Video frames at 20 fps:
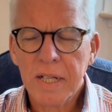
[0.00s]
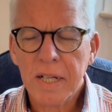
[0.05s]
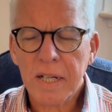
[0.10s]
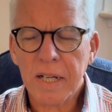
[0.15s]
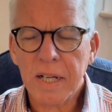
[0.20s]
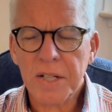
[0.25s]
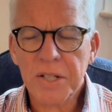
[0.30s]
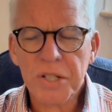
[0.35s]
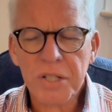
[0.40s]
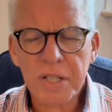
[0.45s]

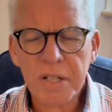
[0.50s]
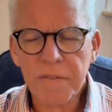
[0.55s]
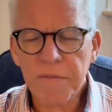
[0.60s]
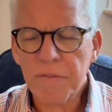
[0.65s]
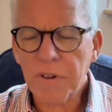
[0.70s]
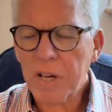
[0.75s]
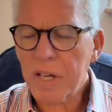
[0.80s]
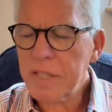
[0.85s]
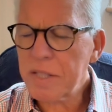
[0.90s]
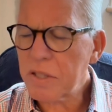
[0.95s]
And I just
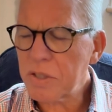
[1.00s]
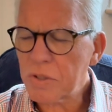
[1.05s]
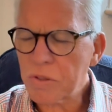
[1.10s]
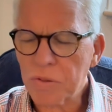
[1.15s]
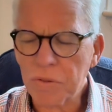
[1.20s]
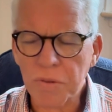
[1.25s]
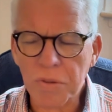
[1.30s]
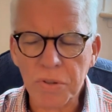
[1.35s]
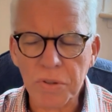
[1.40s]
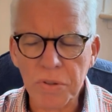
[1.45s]
invite us
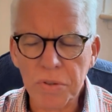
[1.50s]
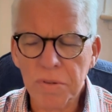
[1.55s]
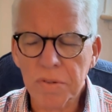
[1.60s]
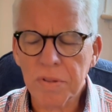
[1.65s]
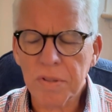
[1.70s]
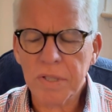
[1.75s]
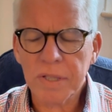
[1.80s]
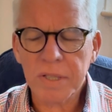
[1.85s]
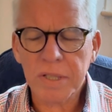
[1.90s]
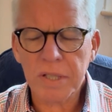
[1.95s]
all
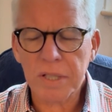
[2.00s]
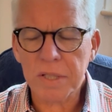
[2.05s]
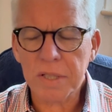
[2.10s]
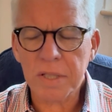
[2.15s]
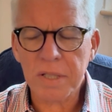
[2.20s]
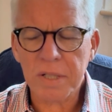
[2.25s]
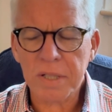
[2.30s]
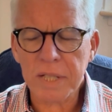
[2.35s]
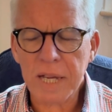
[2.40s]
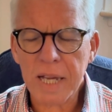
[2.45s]

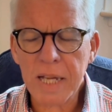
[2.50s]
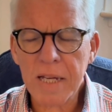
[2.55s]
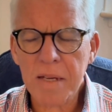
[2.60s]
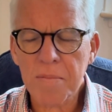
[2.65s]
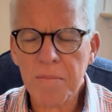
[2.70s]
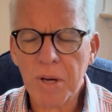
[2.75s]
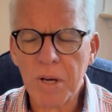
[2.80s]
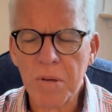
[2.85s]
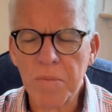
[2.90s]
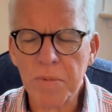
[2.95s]
to take a
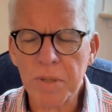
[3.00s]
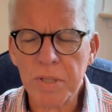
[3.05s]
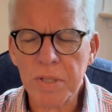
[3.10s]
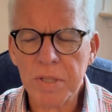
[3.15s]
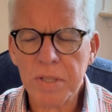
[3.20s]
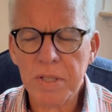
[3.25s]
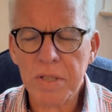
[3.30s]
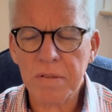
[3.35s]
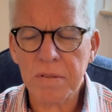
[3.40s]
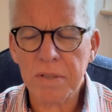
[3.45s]

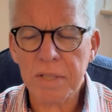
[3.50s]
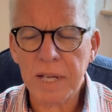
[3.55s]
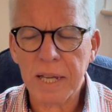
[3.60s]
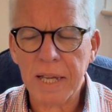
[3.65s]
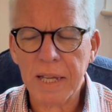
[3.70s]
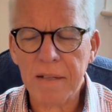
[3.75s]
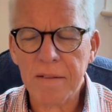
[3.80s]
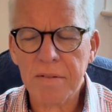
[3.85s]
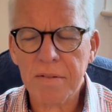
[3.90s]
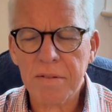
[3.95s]
moment to
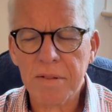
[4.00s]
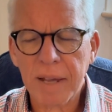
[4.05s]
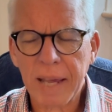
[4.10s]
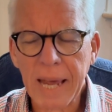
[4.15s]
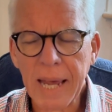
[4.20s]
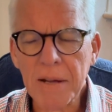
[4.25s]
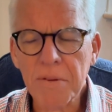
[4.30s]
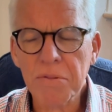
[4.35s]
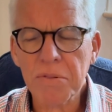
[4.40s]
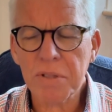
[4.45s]

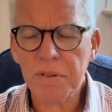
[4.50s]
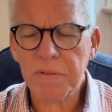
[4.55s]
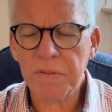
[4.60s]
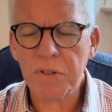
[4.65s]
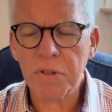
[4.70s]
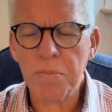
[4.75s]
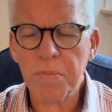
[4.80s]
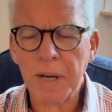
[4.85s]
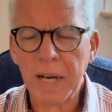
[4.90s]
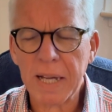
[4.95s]
count a
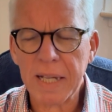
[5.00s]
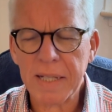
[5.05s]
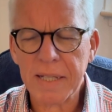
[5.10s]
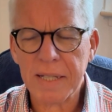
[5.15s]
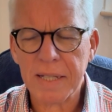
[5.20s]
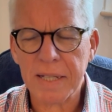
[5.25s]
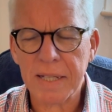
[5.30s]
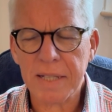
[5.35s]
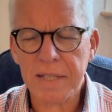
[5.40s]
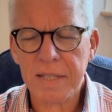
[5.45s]
few
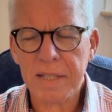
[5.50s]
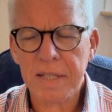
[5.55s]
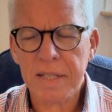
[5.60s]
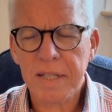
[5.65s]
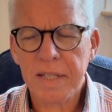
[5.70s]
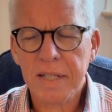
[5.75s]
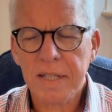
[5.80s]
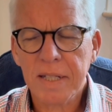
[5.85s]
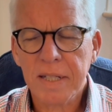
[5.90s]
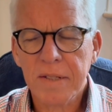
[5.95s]
blessings.
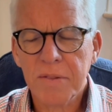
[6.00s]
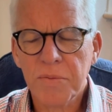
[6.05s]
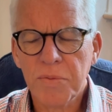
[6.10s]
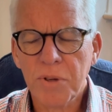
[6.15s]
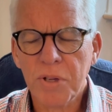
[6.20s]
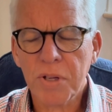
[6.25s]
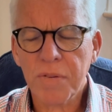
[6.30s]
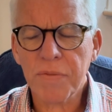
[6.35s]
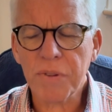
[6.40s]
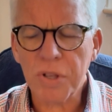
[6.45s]

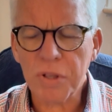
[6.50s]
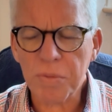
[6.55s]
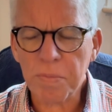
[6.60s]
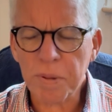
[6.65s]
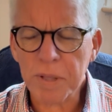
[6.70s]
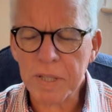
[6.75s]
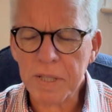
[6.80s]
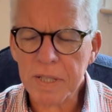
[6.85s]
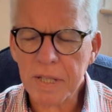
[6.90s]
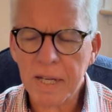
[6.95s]
What have you
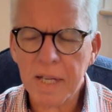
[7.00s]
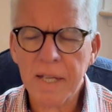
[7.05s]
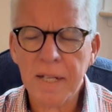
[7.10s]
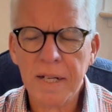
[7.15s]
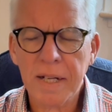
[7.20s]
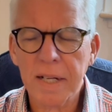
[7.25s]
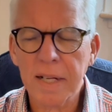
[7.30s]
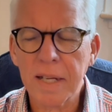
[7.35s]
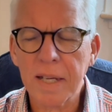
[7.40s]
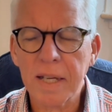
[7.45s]

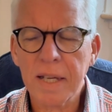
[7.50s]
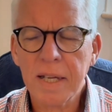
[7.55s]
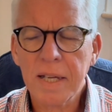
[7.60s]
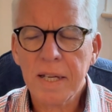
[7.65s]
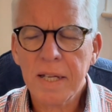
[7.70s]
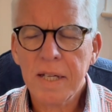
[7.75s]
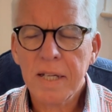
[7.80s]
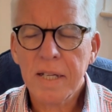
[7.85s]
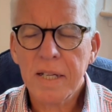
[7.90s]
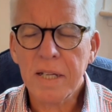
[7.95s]
particularly
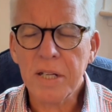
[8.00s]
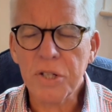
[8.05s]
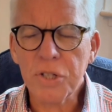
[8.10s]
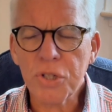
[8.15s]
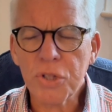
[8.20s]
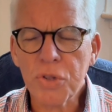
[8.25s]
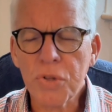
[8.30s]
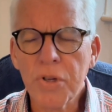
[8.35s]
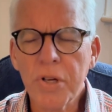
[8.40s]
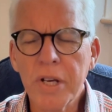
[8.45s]

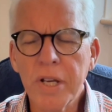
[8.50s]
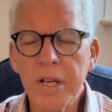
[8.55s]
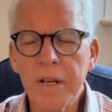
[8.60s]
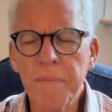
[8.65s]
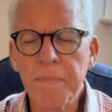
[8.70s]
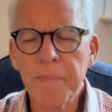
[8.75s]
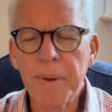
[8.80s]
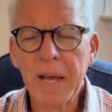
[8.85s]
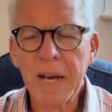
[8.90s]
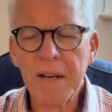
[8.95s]
enjoyed
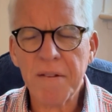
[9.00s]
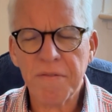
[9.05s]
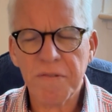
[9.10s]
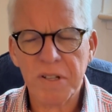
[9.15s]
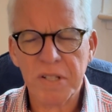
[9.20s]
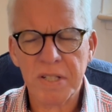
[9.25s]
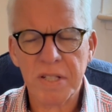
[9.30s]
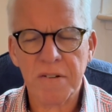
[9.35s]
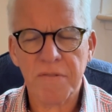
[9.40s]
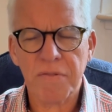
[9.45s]
and
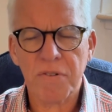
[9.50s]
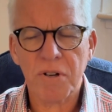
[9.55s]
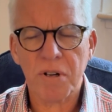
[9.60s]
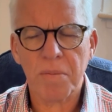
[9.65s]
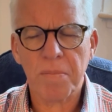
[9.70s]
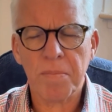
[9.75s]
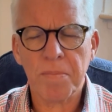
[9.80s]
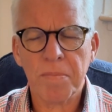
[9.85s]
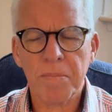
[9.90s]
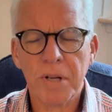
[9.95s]
benefited
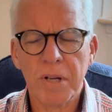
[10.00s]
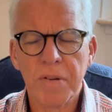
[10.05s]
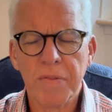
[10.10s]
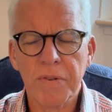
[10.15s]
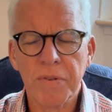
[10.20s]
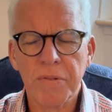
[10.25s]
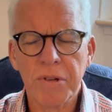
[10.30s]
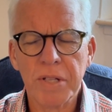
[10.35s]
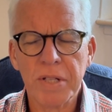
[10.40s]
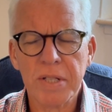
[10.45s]
from
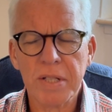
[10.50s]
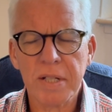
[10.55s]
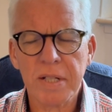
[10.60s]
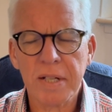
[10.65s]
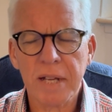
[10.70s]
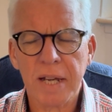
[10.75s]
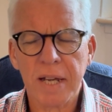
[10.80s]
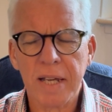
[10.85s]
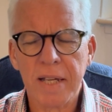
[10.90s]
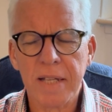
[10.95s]
over recent
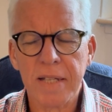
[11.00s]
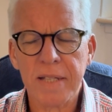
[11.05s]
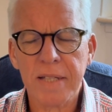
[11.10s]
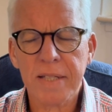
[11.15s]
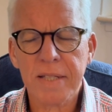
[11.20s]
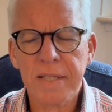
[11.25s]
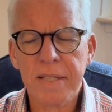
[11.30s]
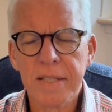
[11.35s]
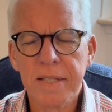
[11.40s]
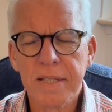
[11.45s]

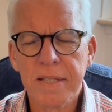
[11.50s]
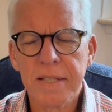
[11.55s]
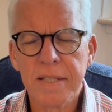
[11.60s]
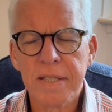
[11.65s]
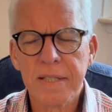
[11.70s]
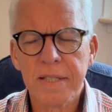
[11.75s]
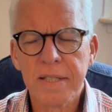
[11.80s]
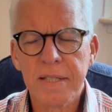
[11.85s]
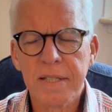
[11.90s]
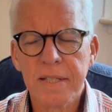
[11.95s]
days?
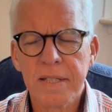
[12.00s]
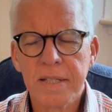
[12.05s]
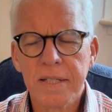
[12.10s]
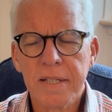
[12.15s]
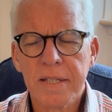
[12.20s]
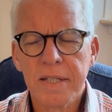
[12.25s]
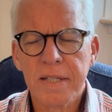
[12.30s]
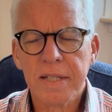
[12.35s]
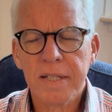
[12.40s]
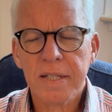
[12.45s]

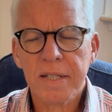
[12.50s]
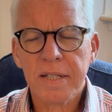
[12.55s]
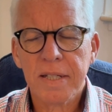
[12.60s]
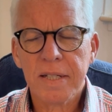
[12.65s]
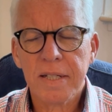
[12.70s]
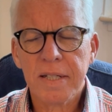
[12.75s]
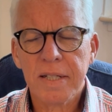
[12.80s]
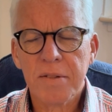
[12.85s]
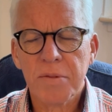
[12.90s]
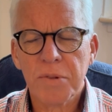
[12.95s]

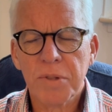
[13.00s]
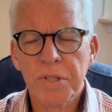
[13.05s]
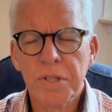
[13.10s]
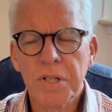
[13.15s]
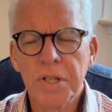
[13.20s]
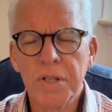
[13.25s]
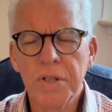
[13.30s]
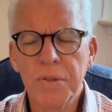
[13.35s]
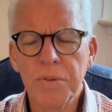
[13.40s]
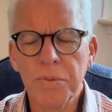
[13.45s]
What
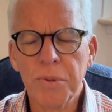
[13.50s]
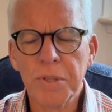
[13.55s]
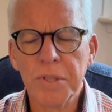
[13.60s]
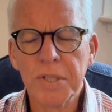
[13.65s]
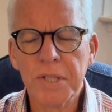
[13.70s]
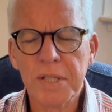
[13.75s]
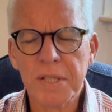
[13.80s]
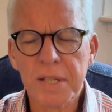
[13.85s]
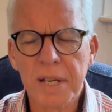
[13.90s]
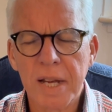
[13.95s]
do you
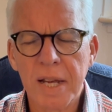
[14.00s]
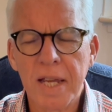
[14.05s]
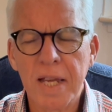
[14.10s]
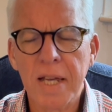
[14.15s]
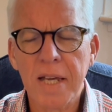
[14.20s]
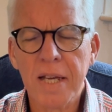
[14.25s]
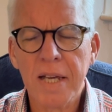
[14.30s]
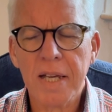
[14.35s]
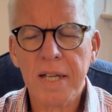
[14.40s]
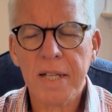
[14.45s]
want to
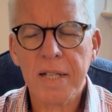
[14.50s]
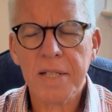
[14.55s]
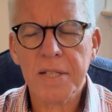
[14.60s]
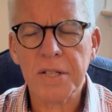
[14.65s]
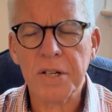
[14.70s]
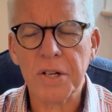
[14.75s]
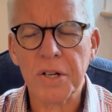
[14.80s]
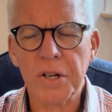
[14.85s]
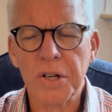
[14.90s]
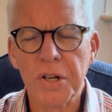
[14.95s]
say
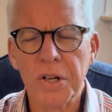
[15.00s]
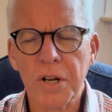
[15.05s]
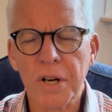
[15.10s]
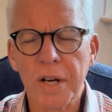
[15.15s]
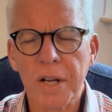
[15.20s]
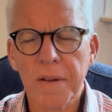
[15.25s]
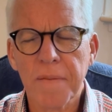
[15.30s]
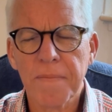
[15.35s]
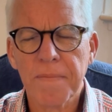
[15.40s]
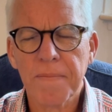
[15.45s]
to God?